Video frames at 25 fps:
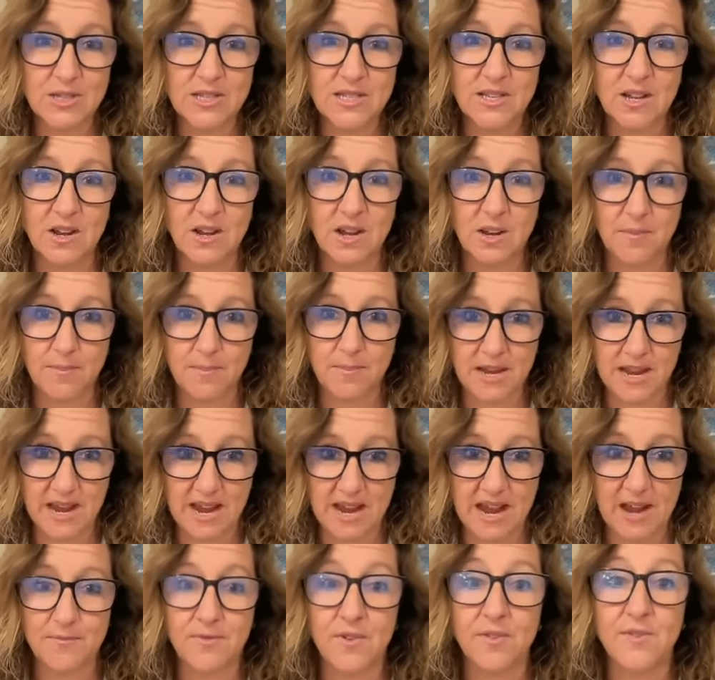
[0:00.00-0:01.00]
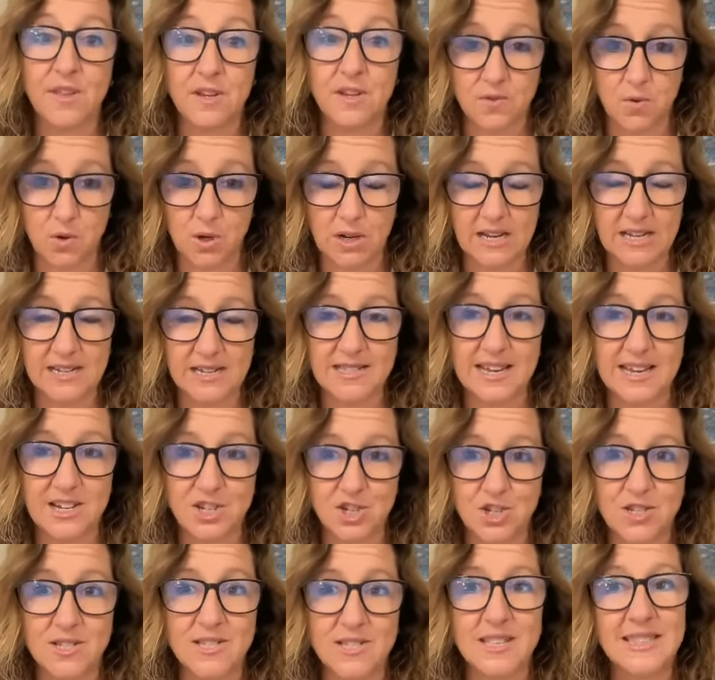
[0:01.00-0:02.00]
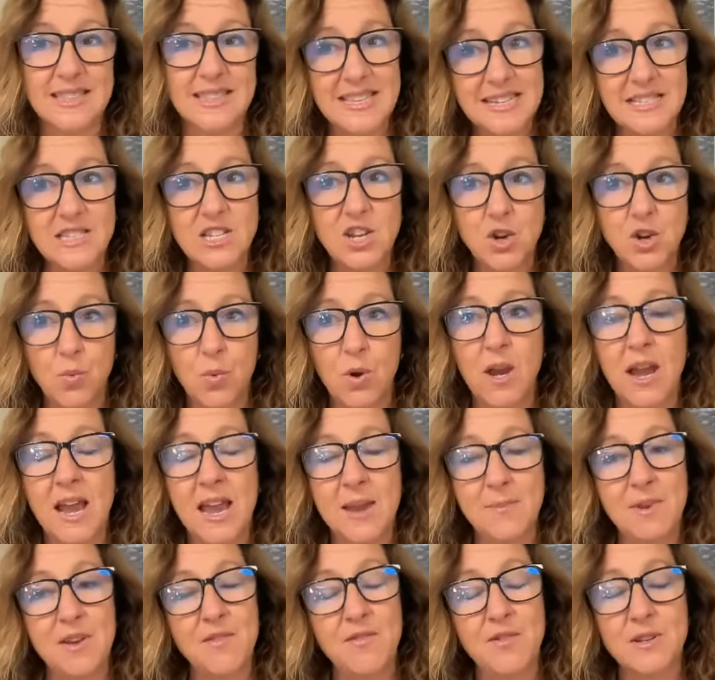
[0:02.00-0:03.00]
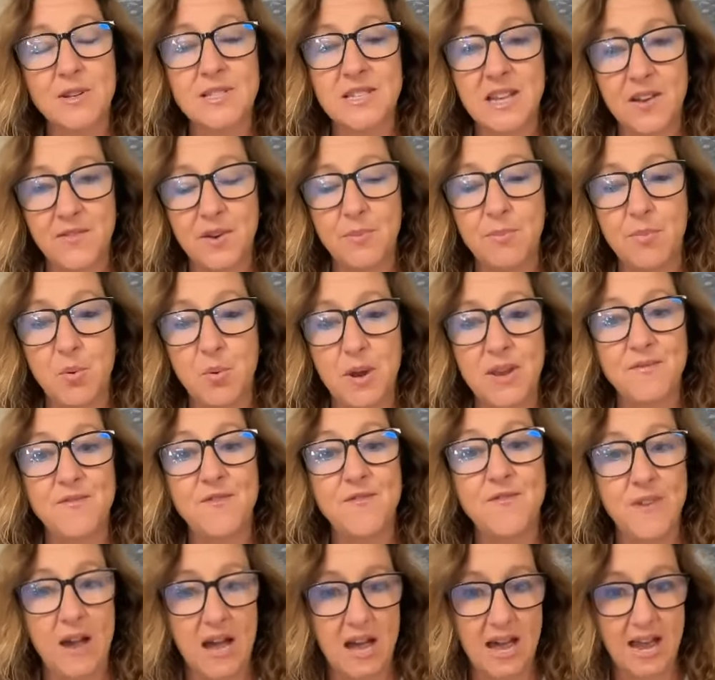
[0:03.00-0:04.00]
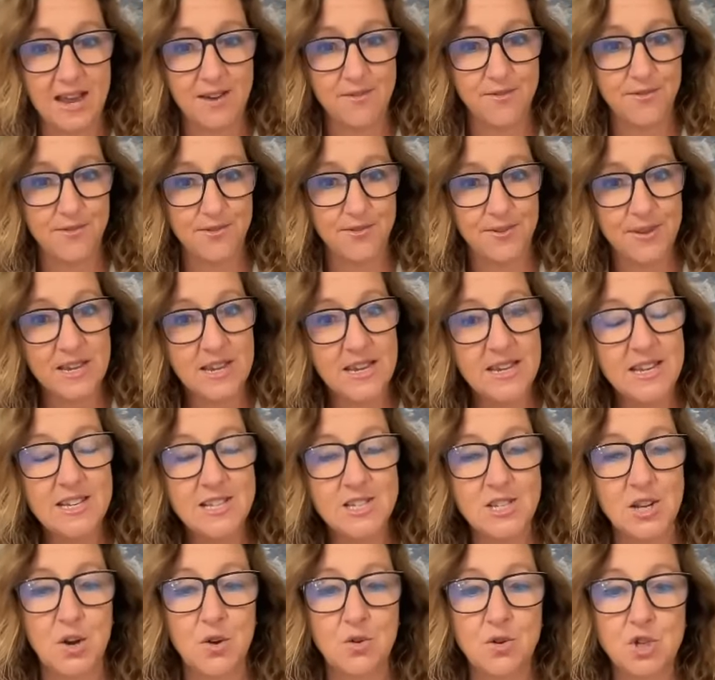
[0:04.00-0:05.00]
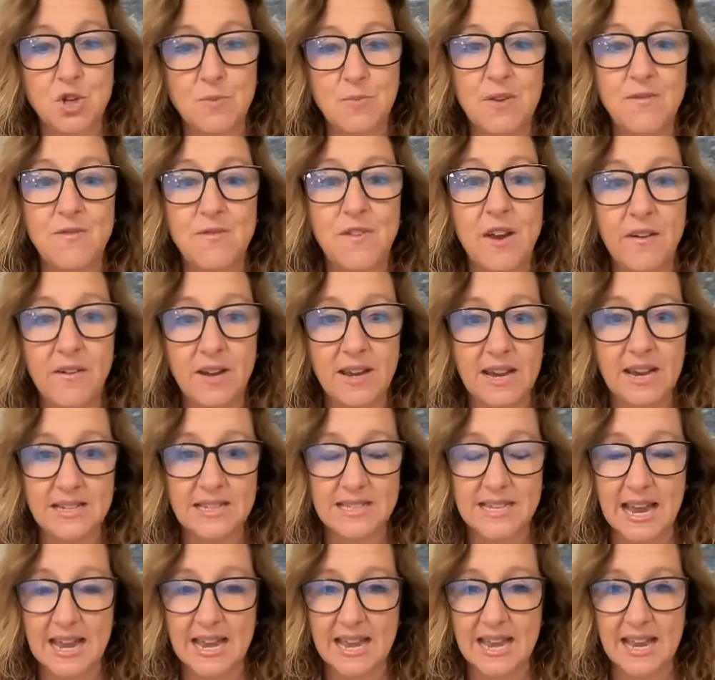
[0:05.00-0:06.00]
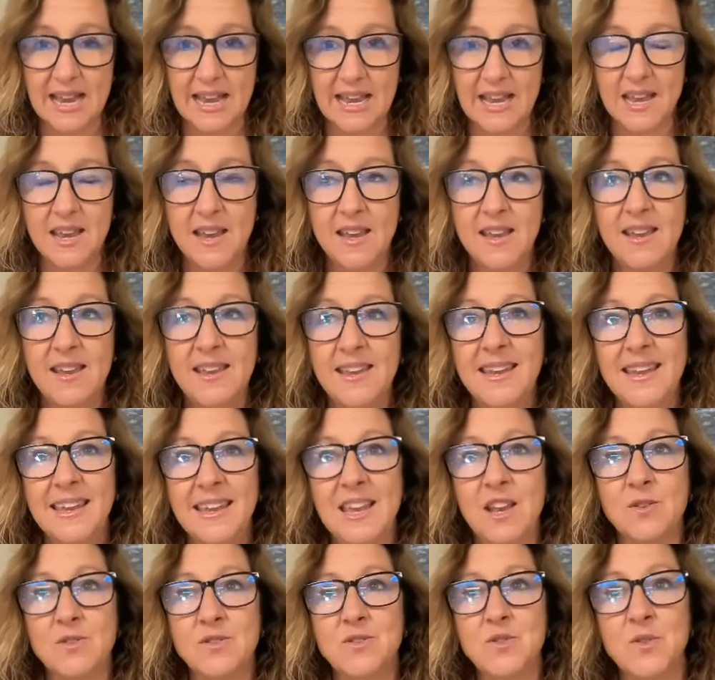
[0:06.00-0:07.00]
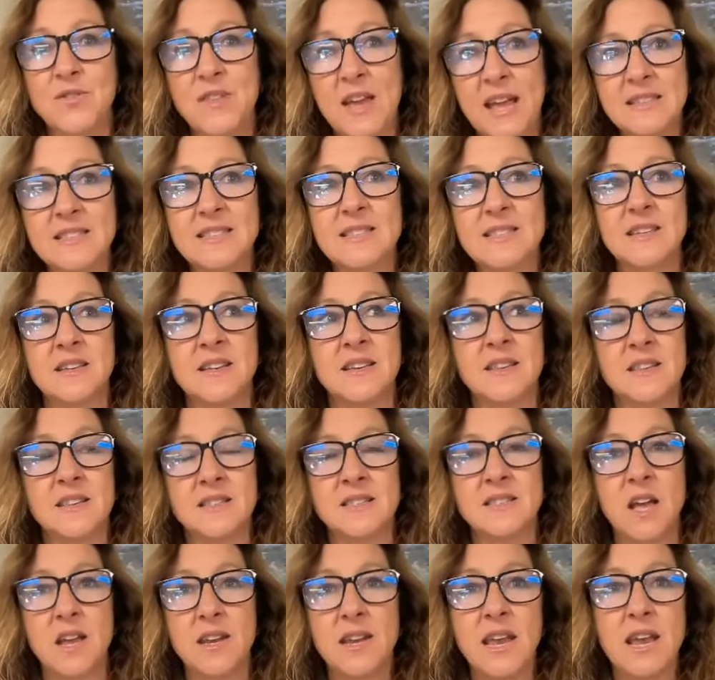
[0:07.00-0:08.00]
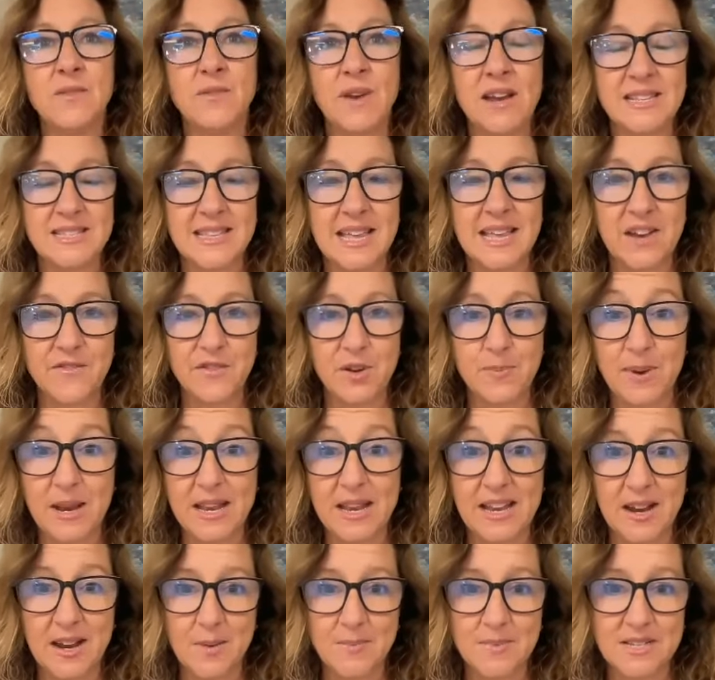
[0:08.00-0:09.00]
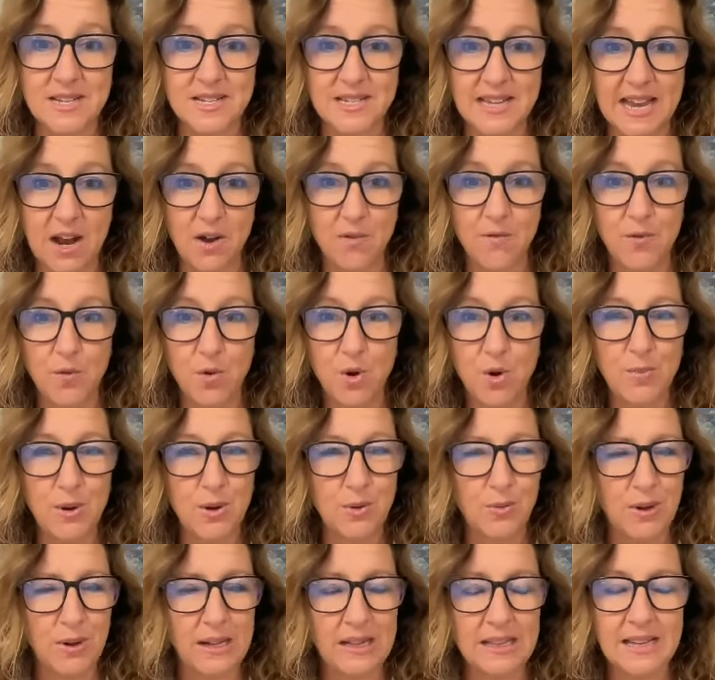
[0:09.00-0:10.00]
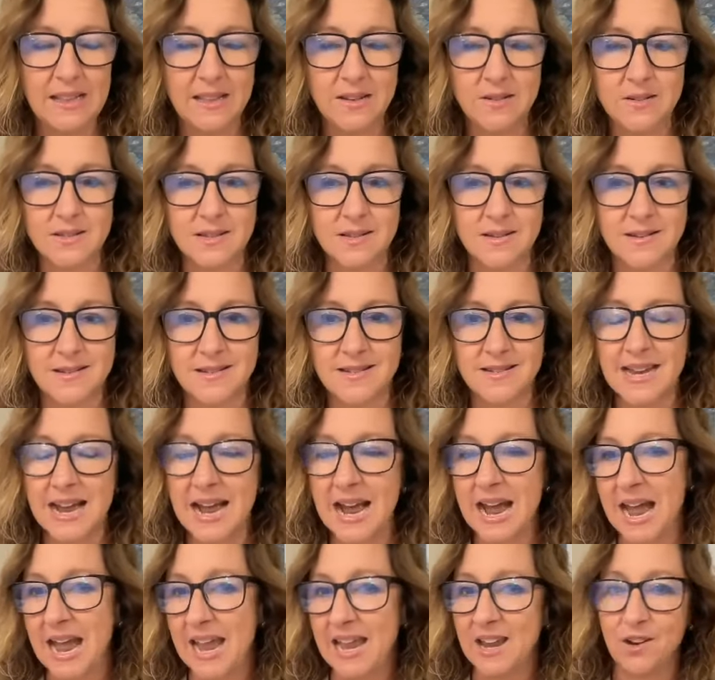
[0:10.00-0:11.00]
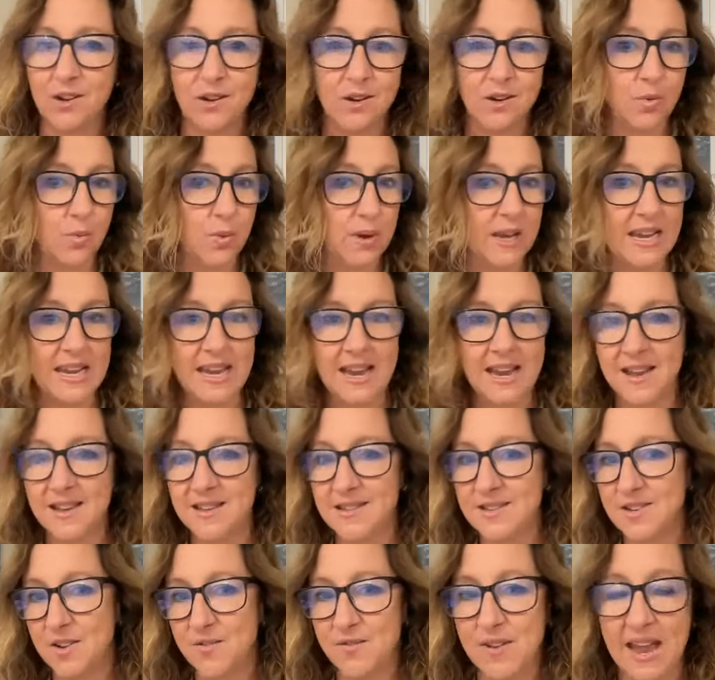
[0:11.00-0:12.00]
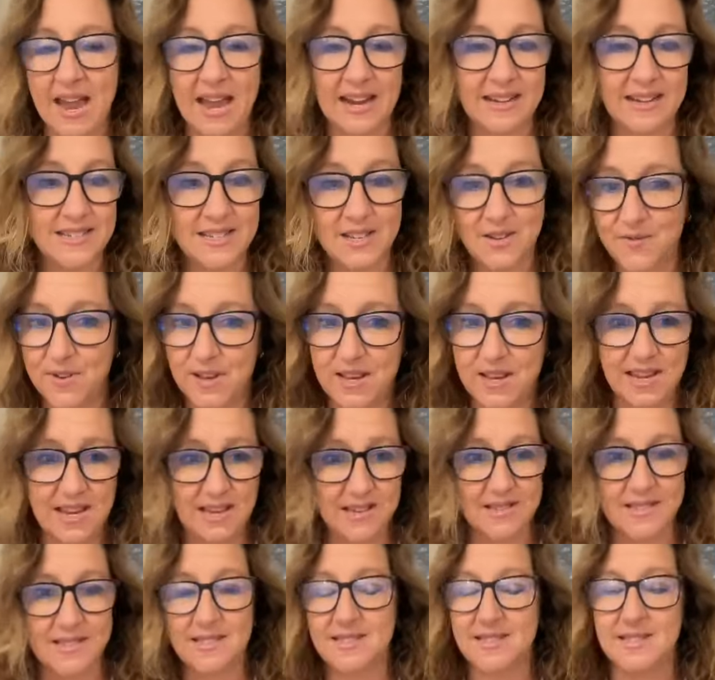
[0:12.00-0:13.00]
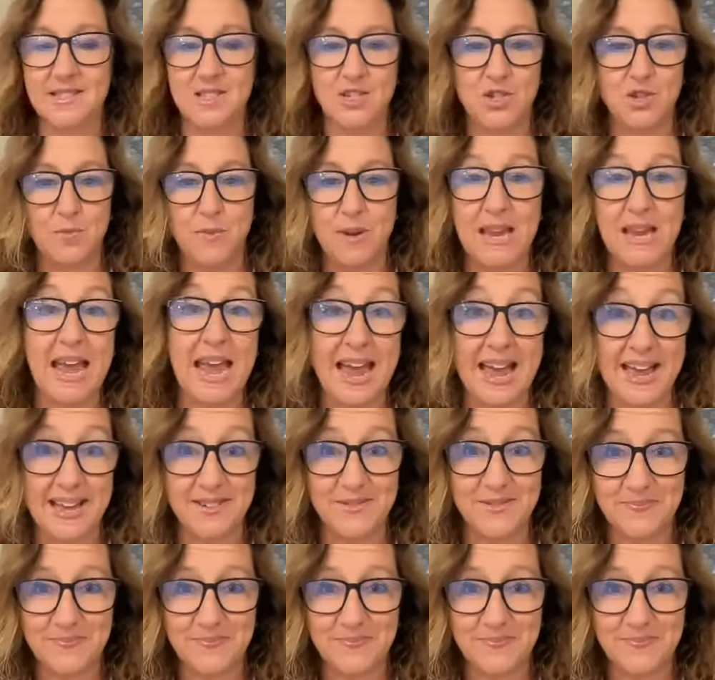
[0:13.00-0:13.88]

on behalf of these organizations, and this year we're aiming for 7.5. So should be very exciting. And so that's the Sunday race that everybody comes to town for, but really there's an entire weekend of activities to be had.